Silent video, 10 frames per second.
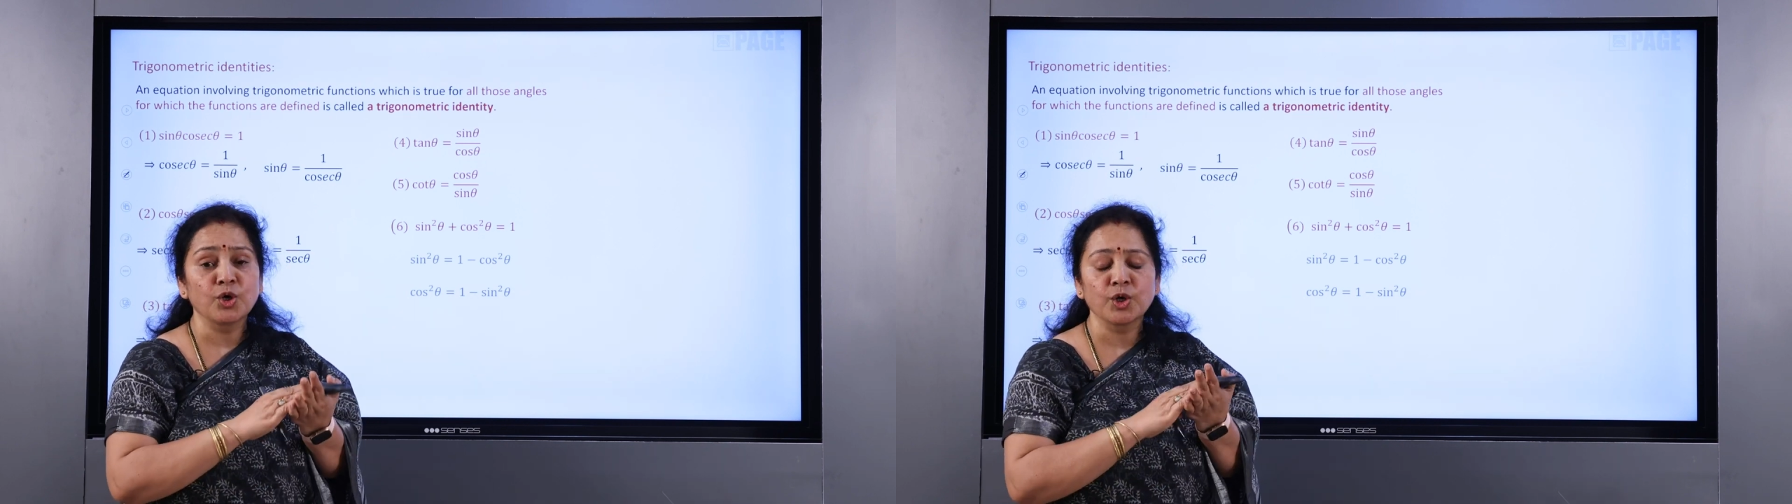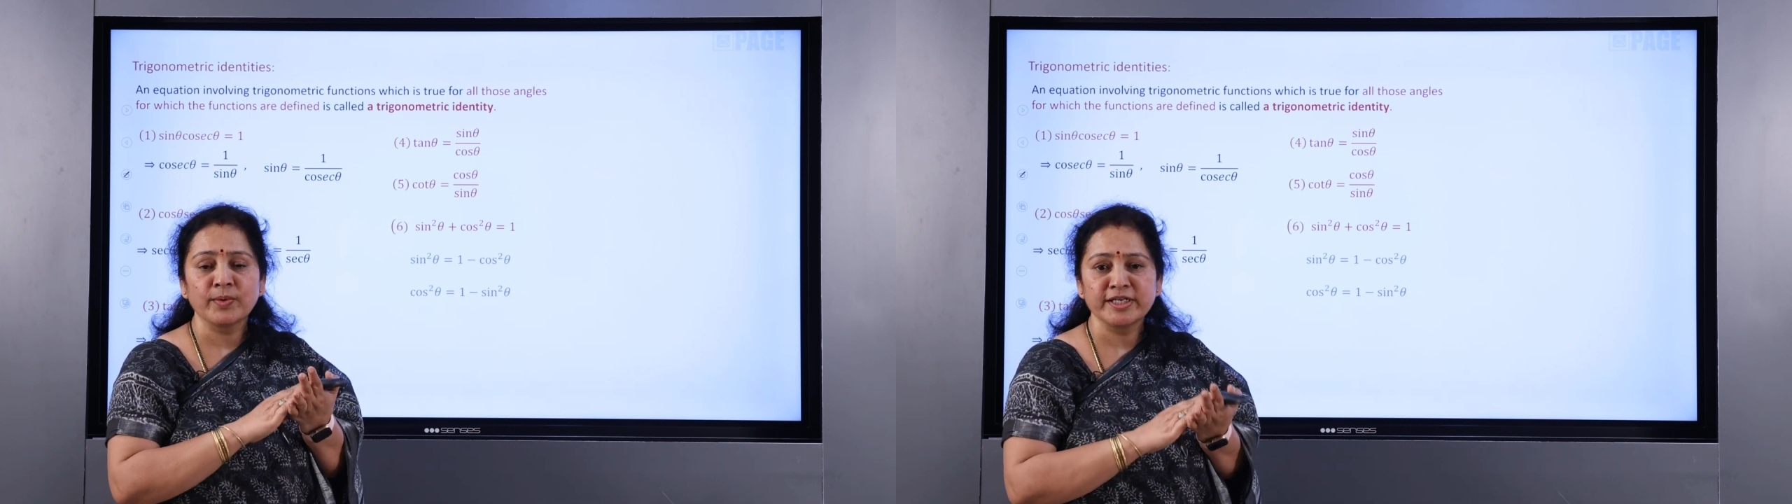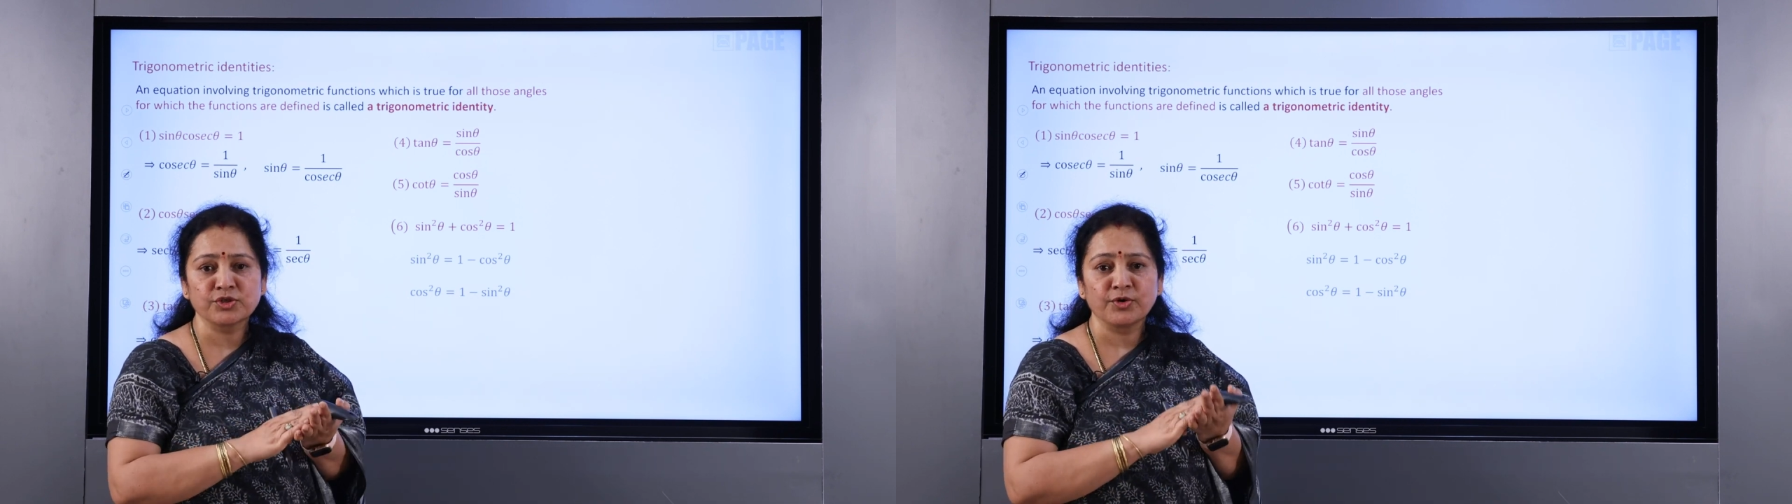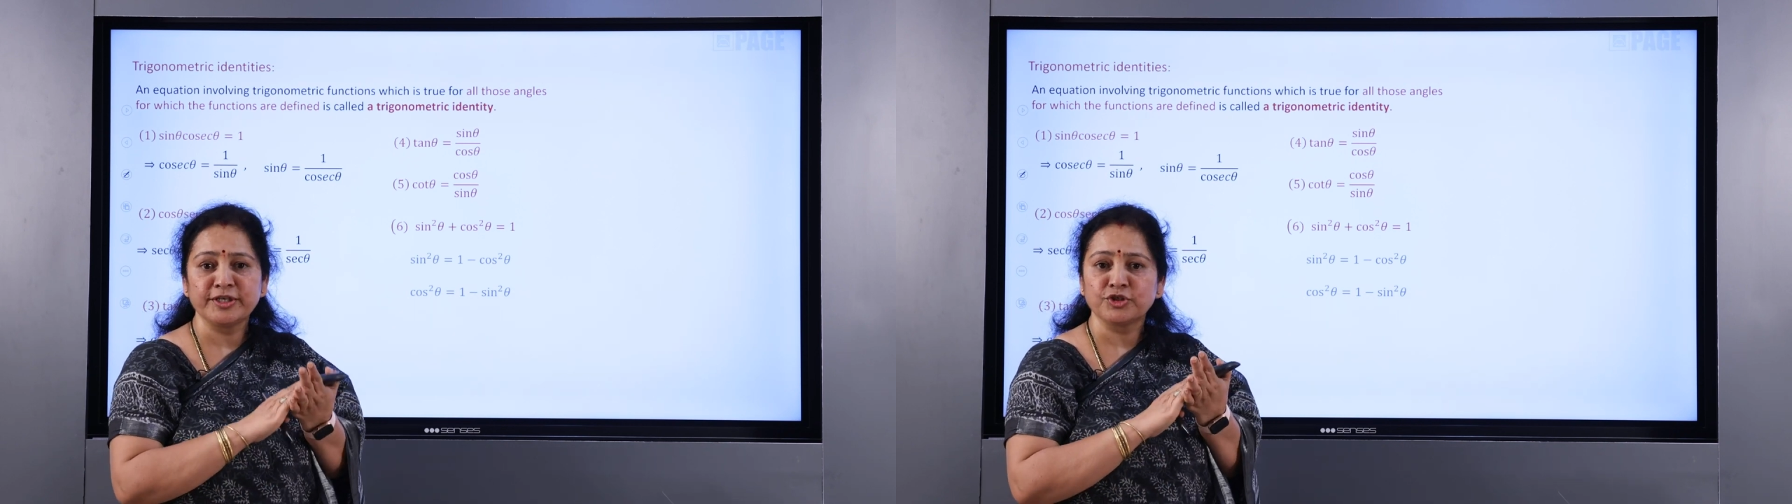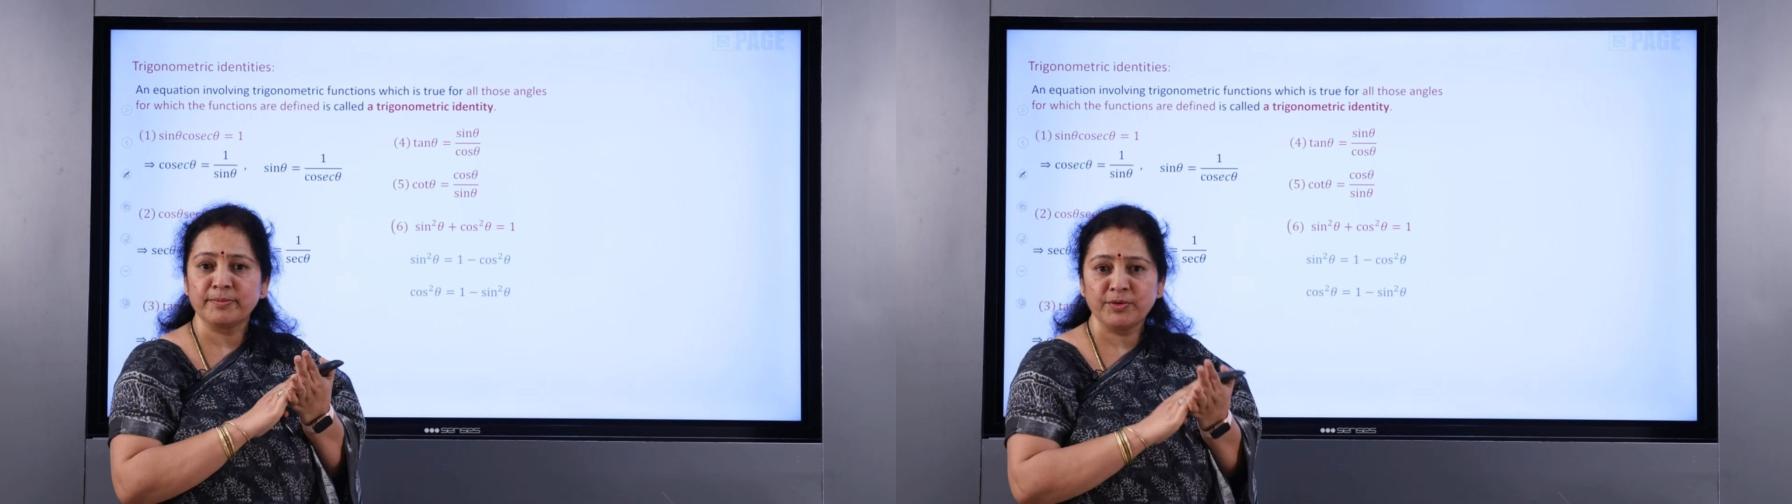always
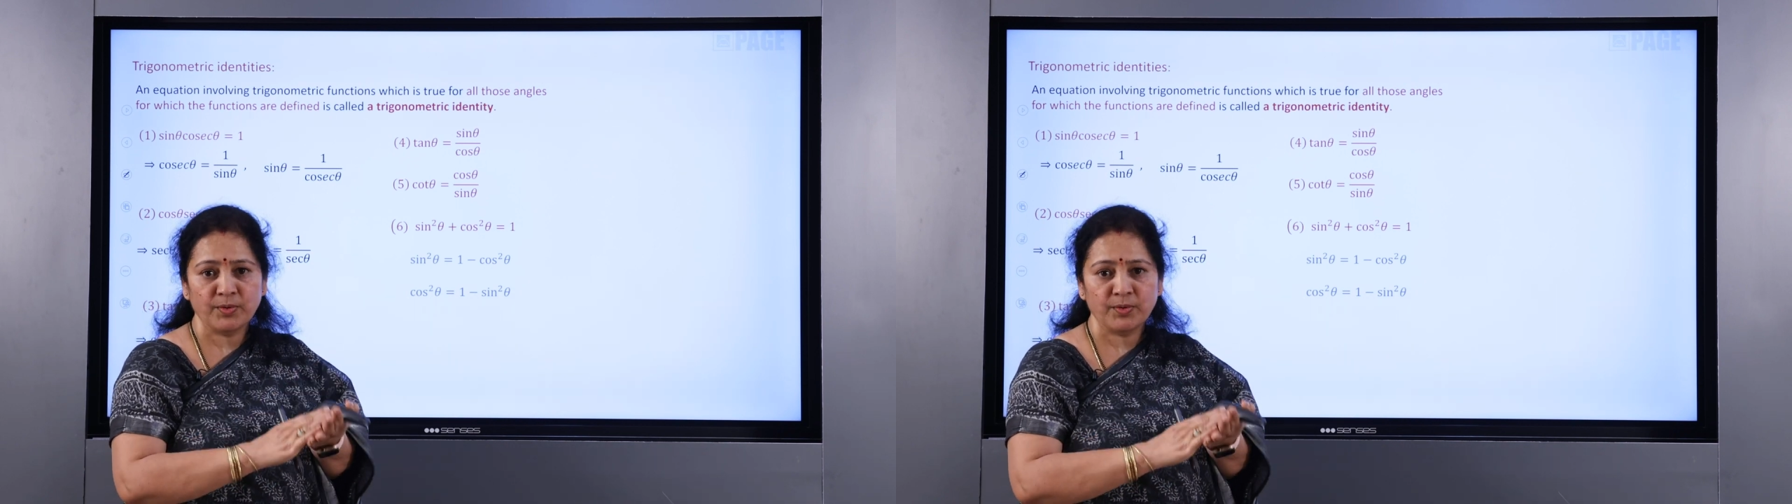going to be